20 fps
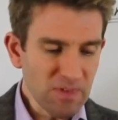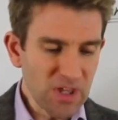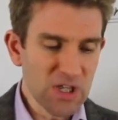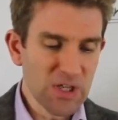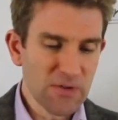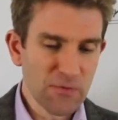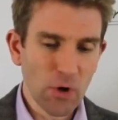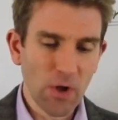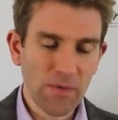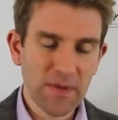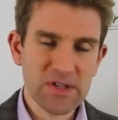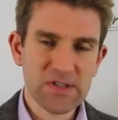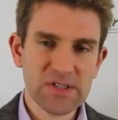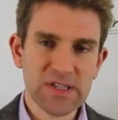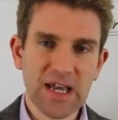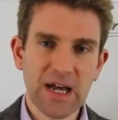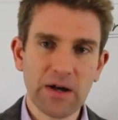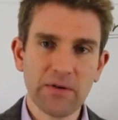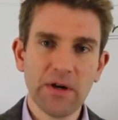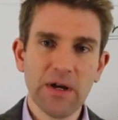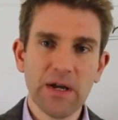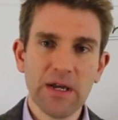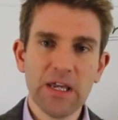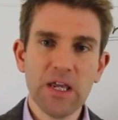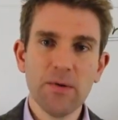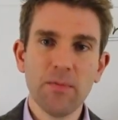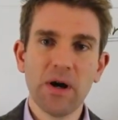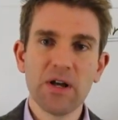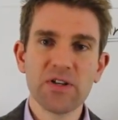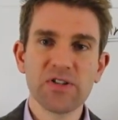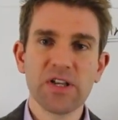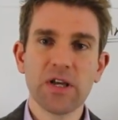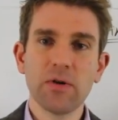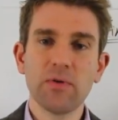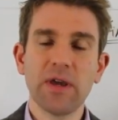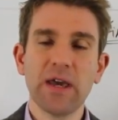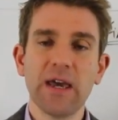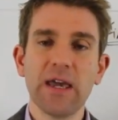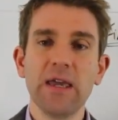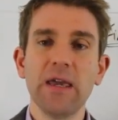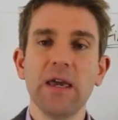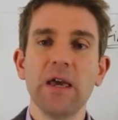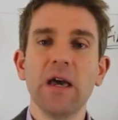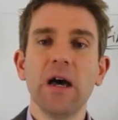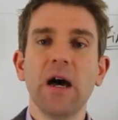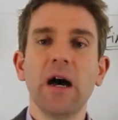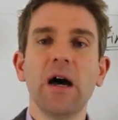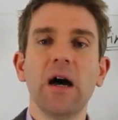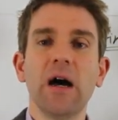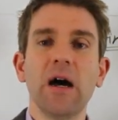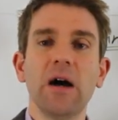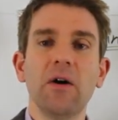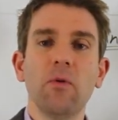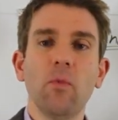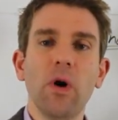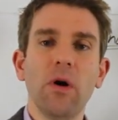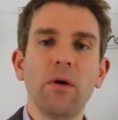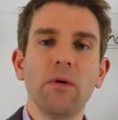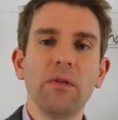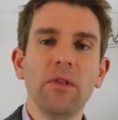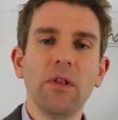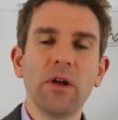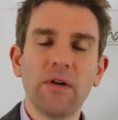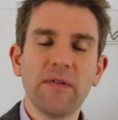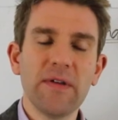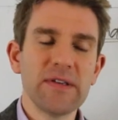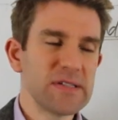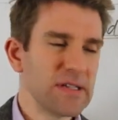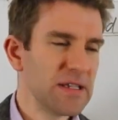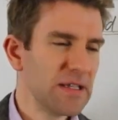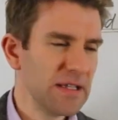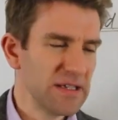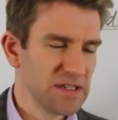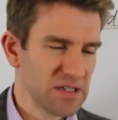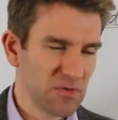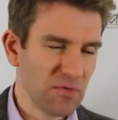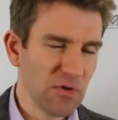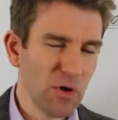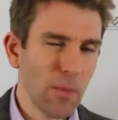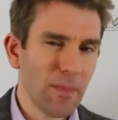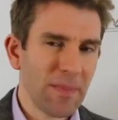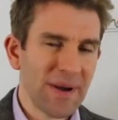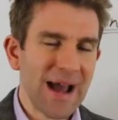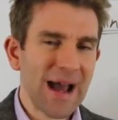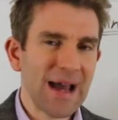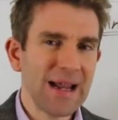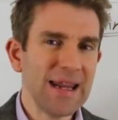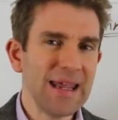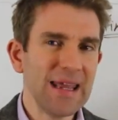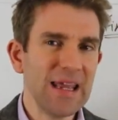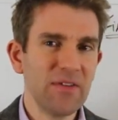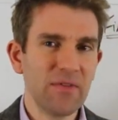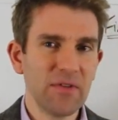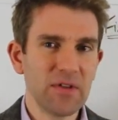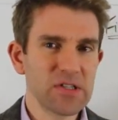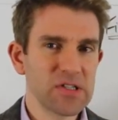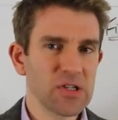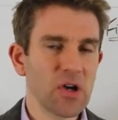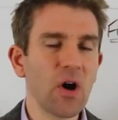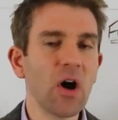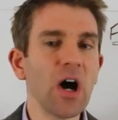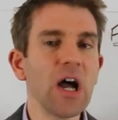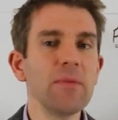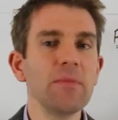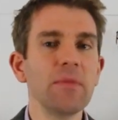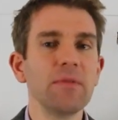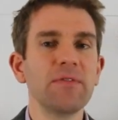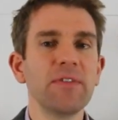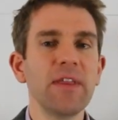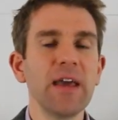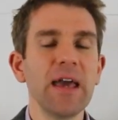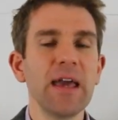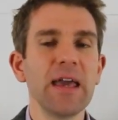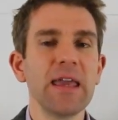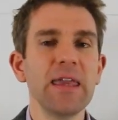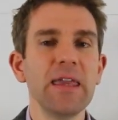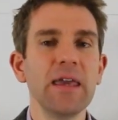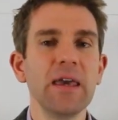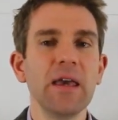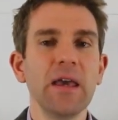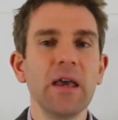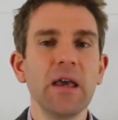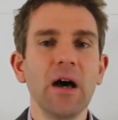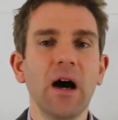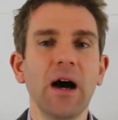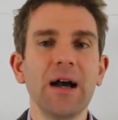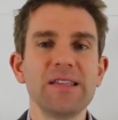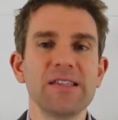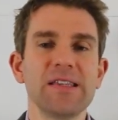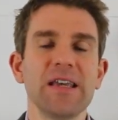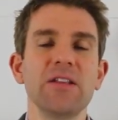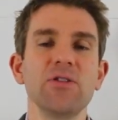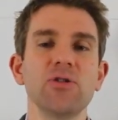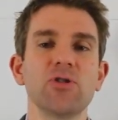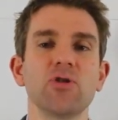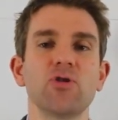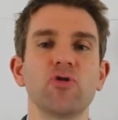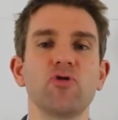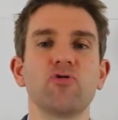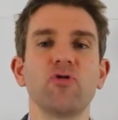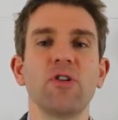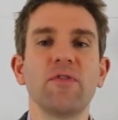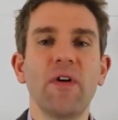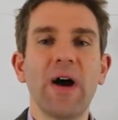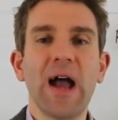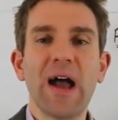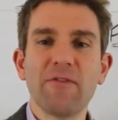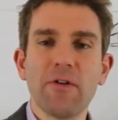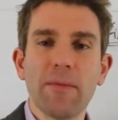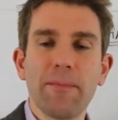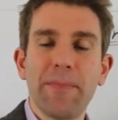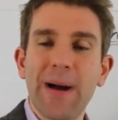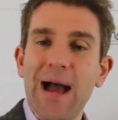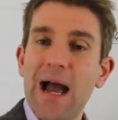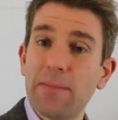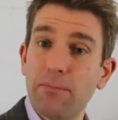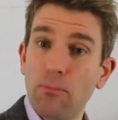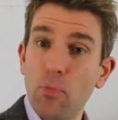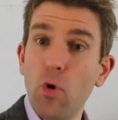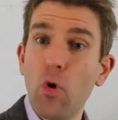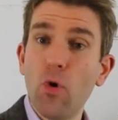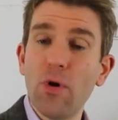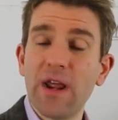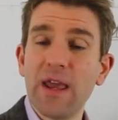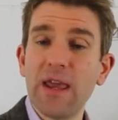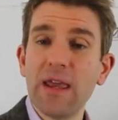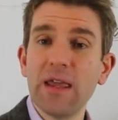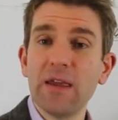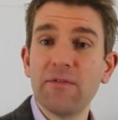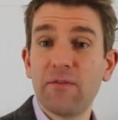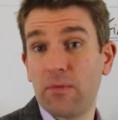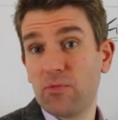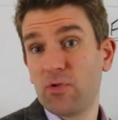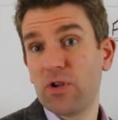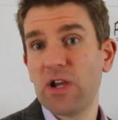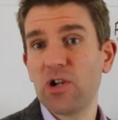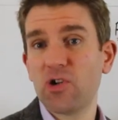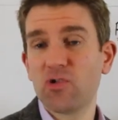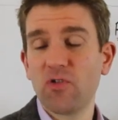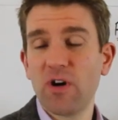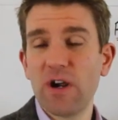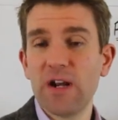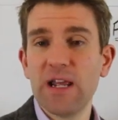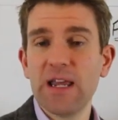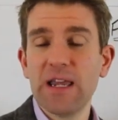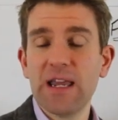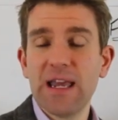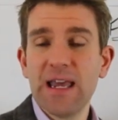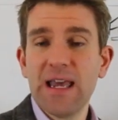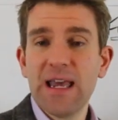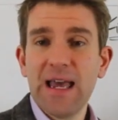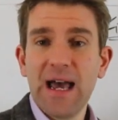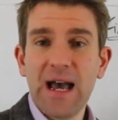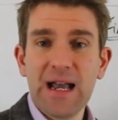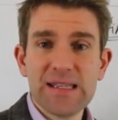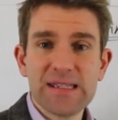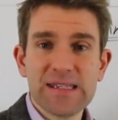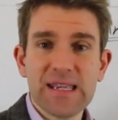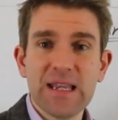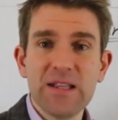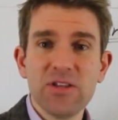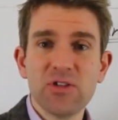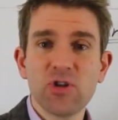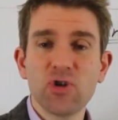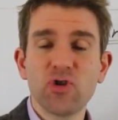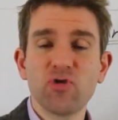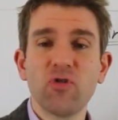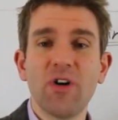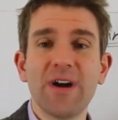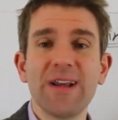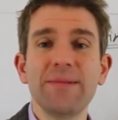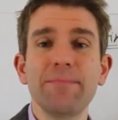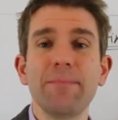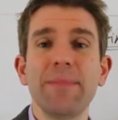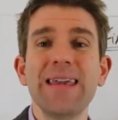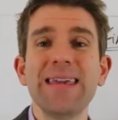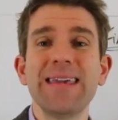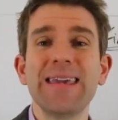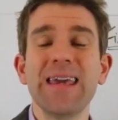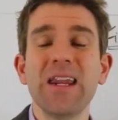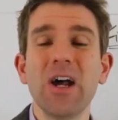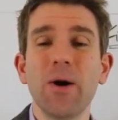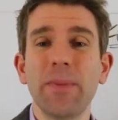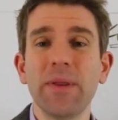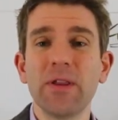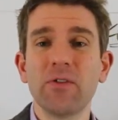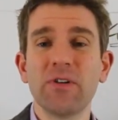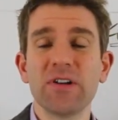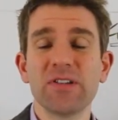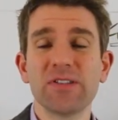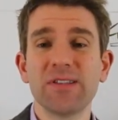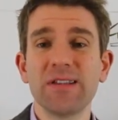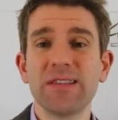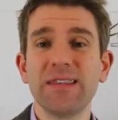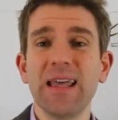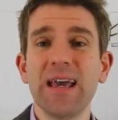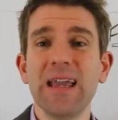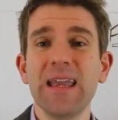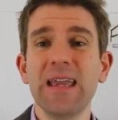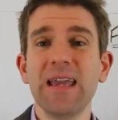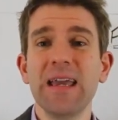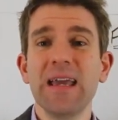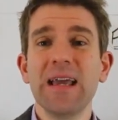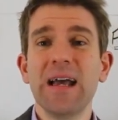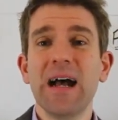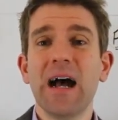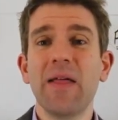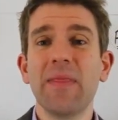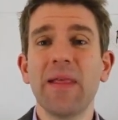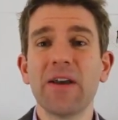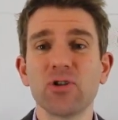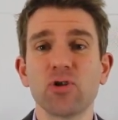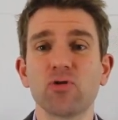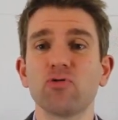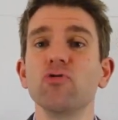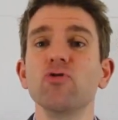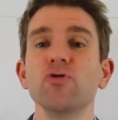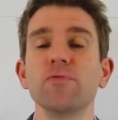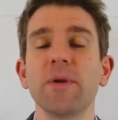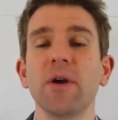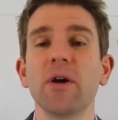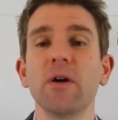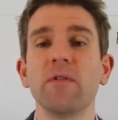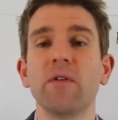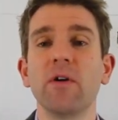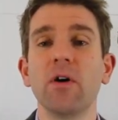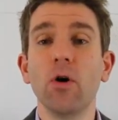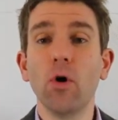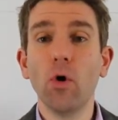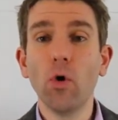you've got this down. You might say, okay, uh, well, look at this. There's a real pattern here that the time of day, I tend to, if I have a bad morning, if I'm day trading, I tend to try and make it up in the rest of the day and that screws me over.